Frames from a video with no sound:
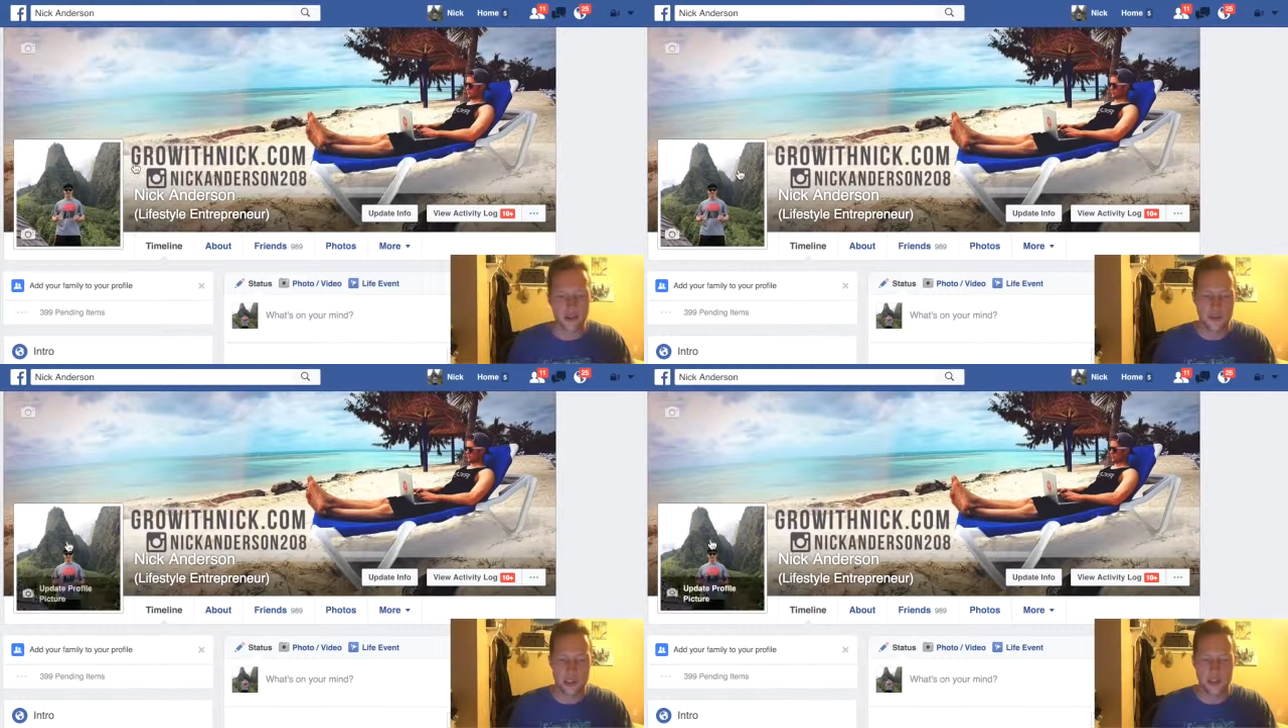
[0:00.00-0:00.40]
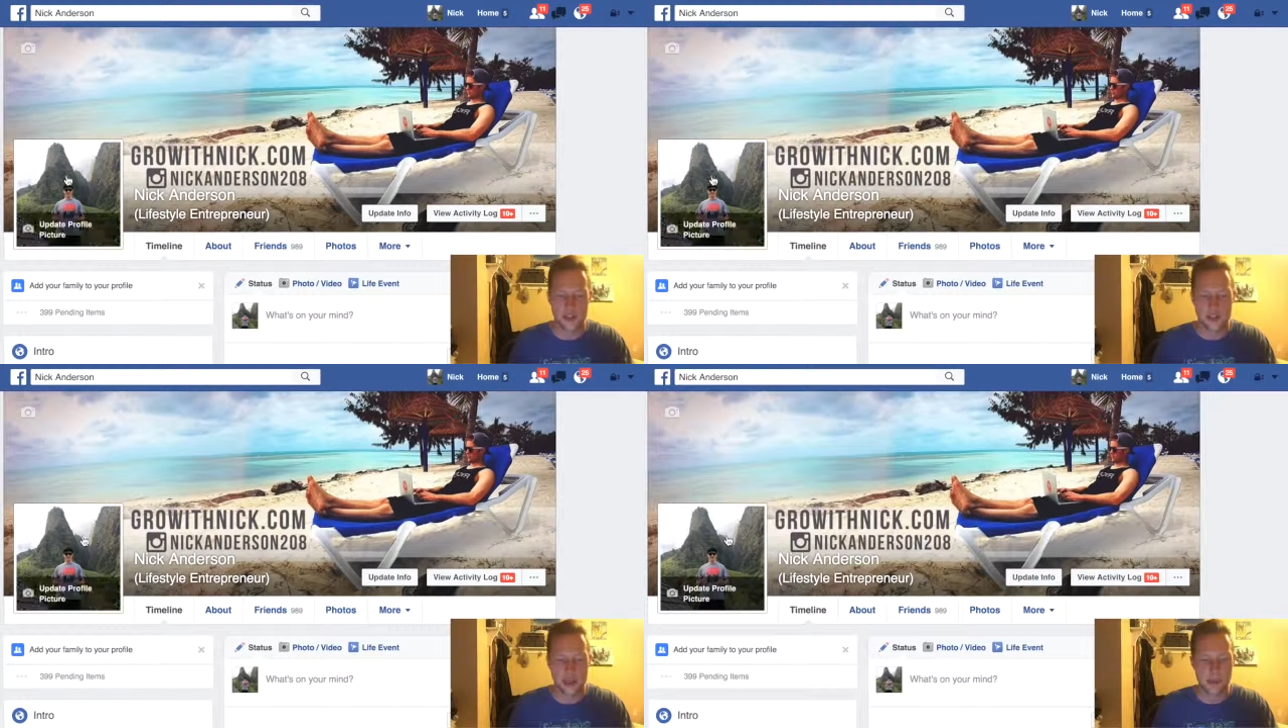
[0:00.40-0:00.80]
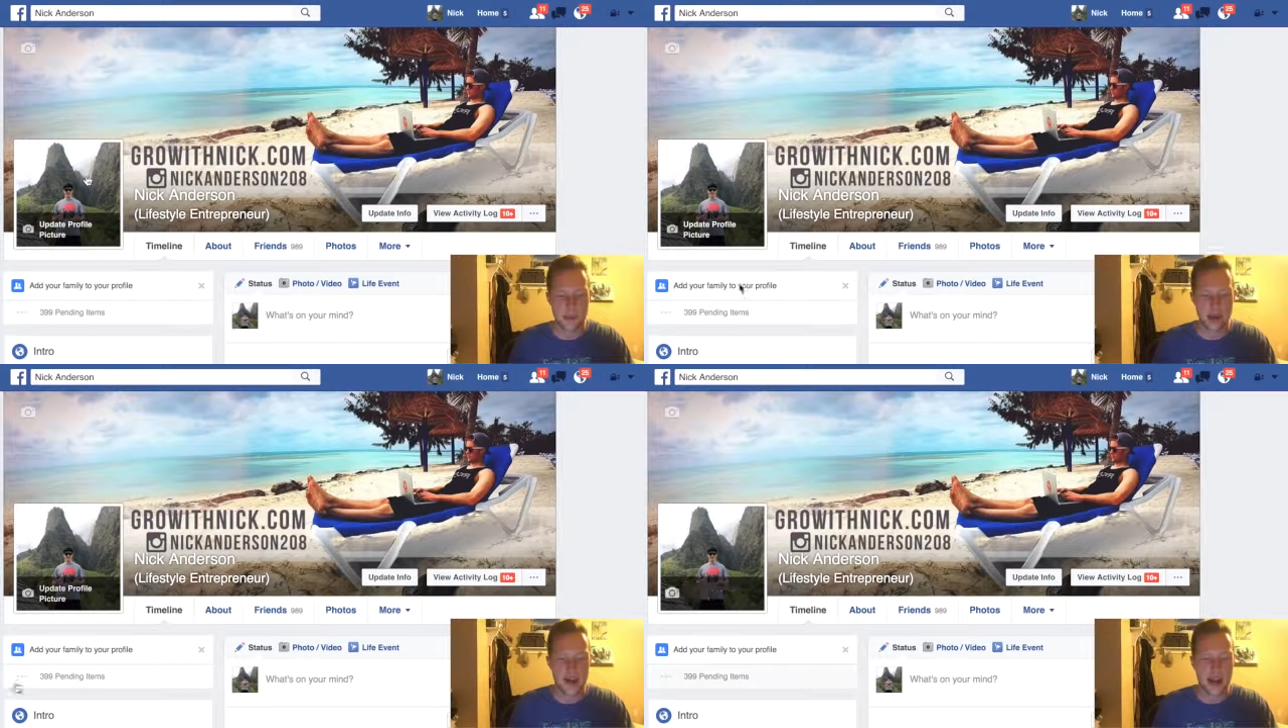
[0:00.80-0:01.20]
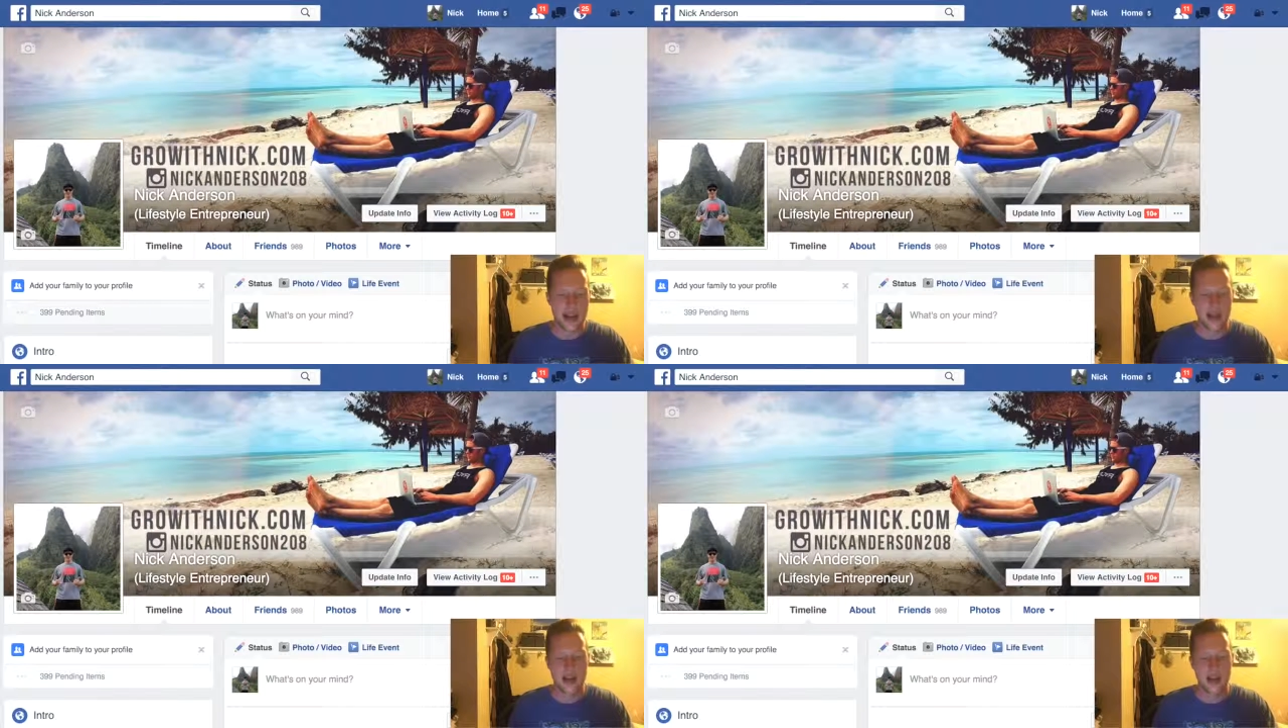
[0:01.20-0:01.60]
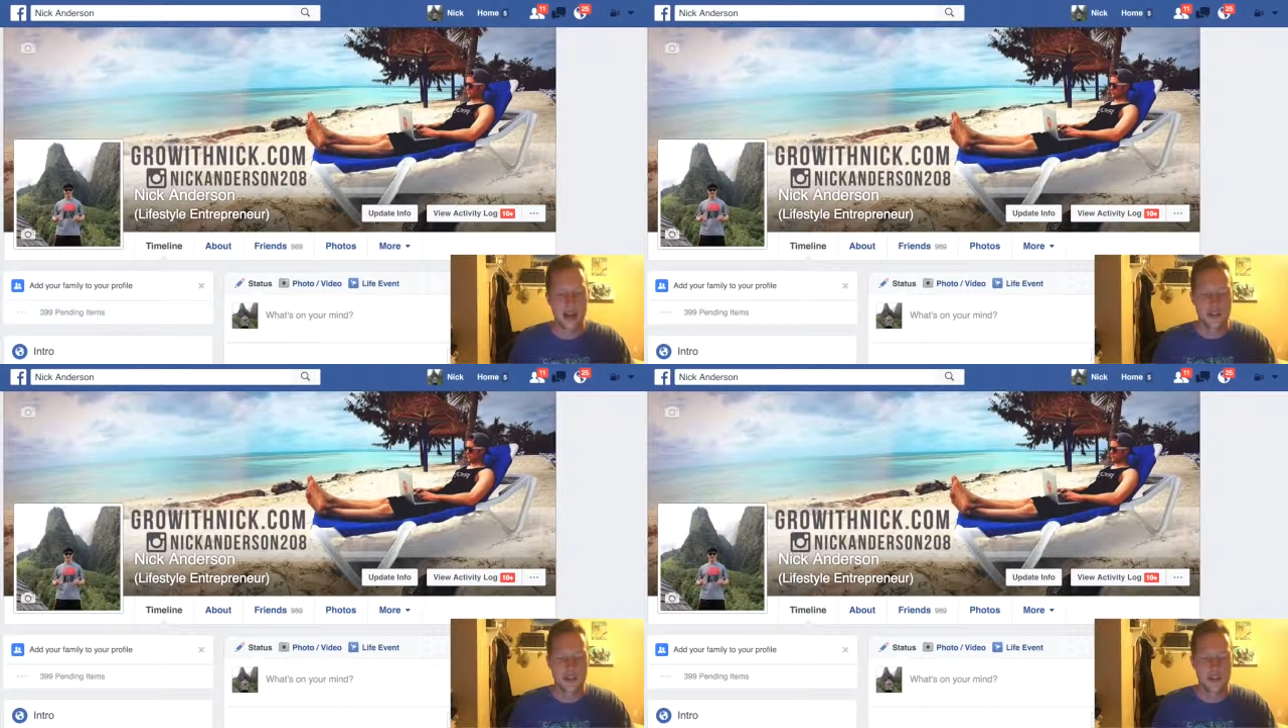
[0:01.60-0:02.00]
So if you take, for example, mine right here,
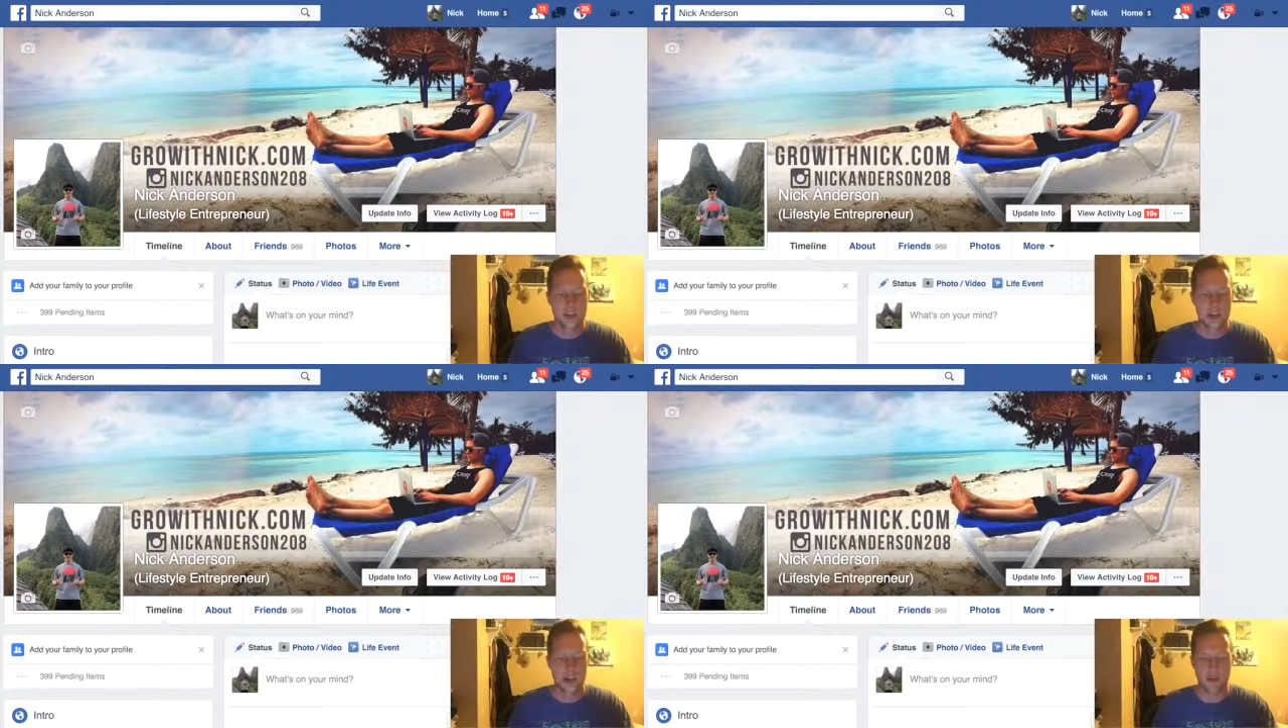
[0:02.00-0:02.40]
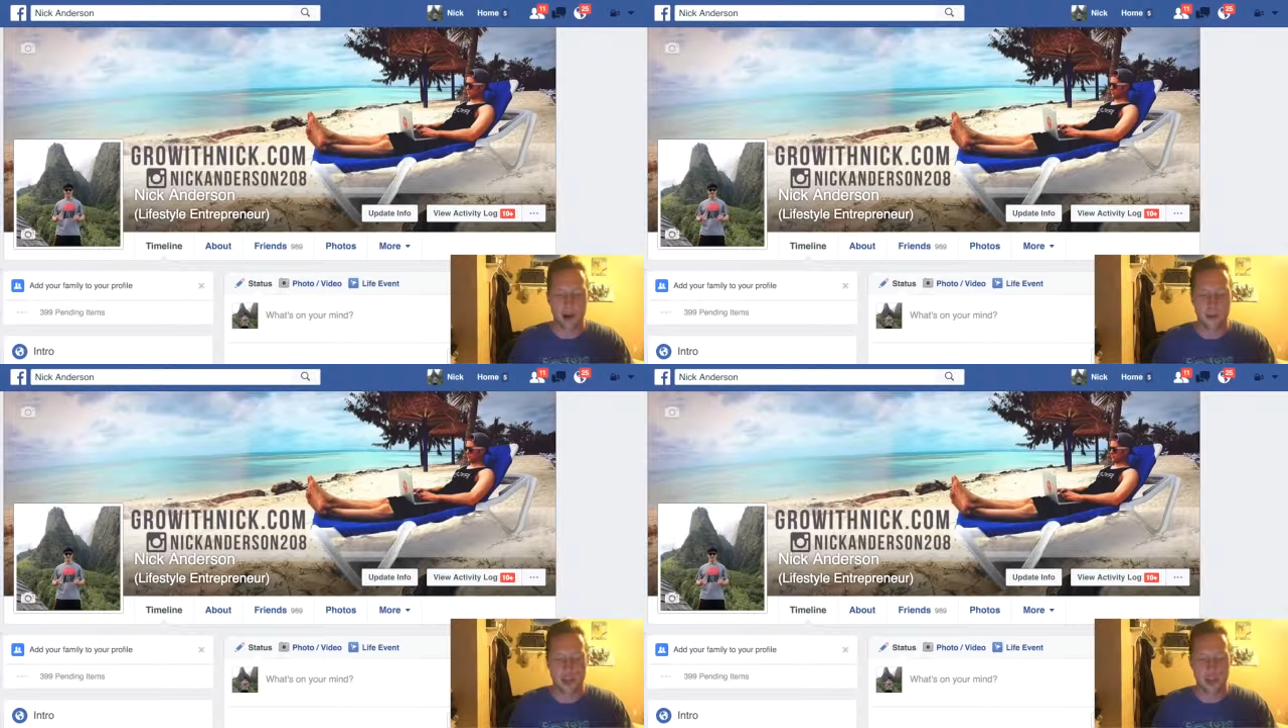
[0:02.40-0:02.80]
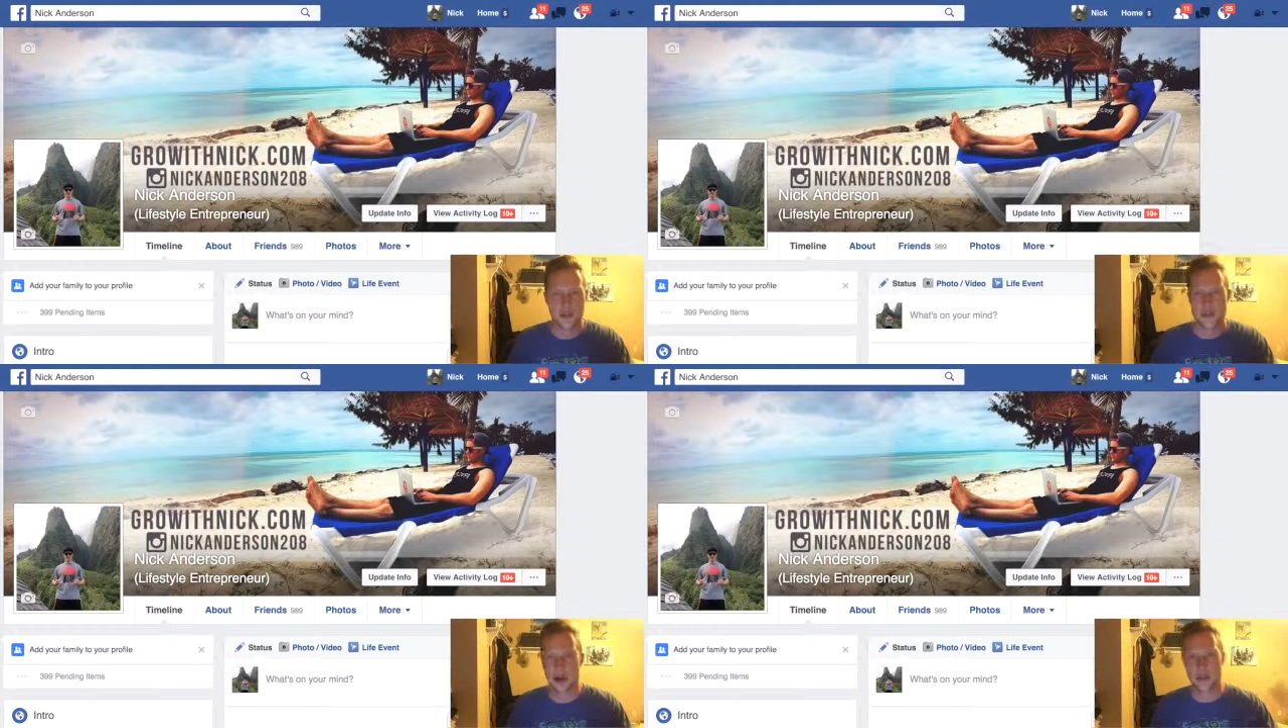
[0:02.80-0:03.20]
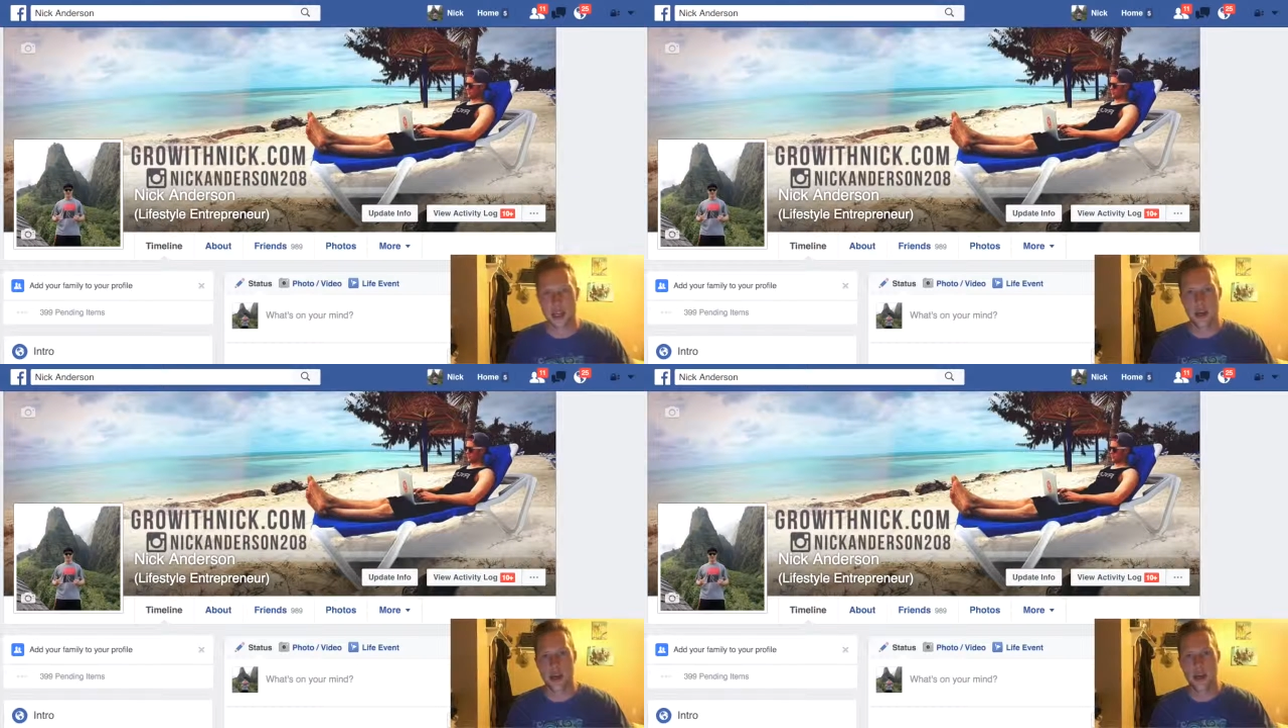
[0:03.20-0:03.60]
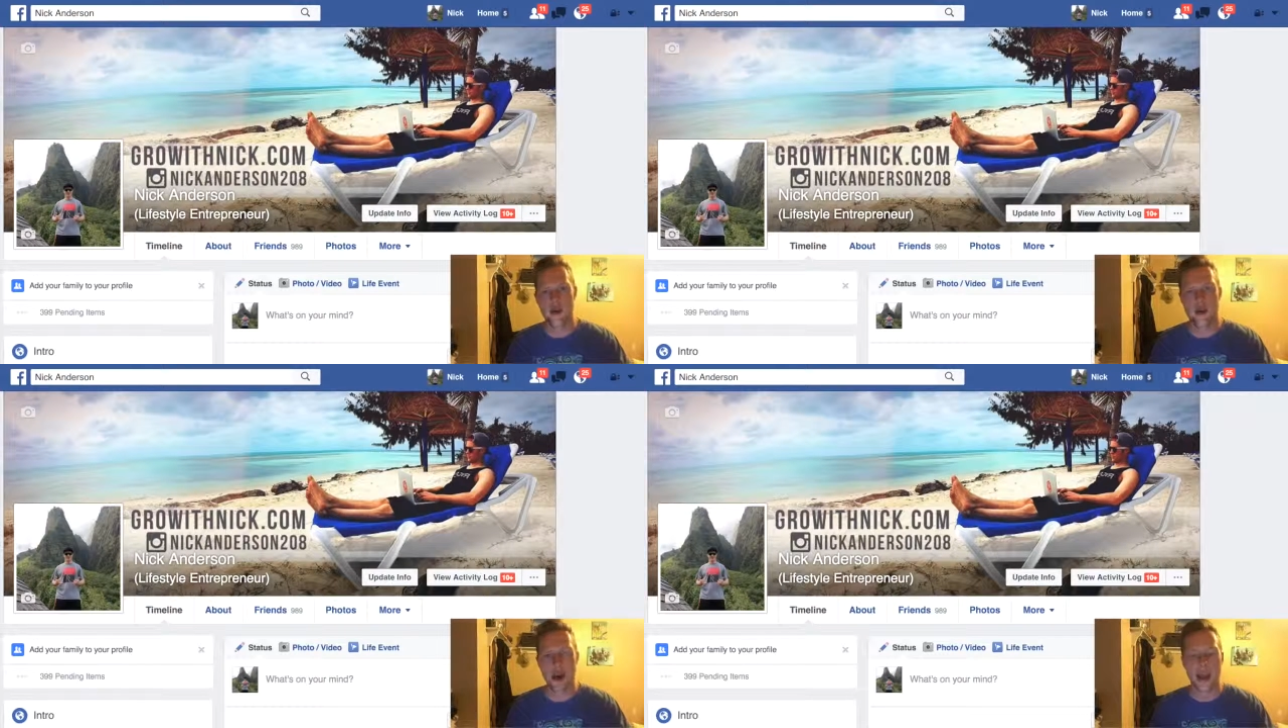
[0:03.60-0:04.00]
my profile picture is when I was in
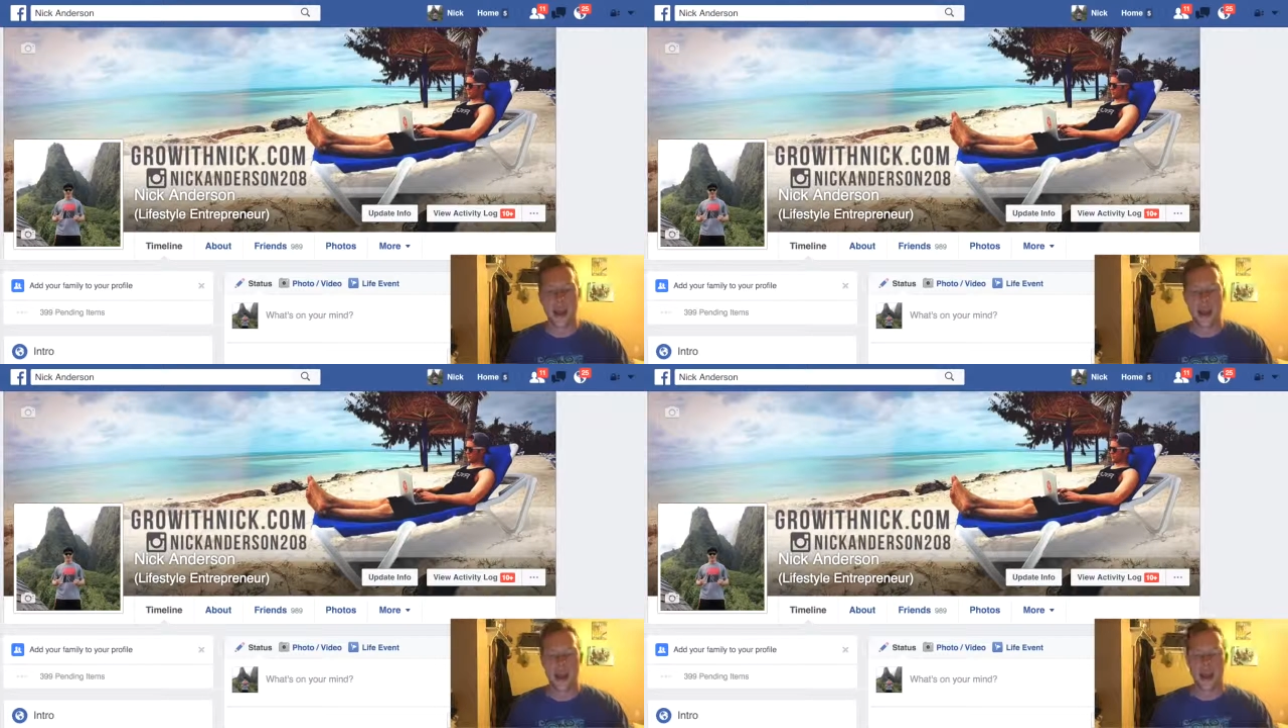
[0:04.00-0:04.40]
Hawaii.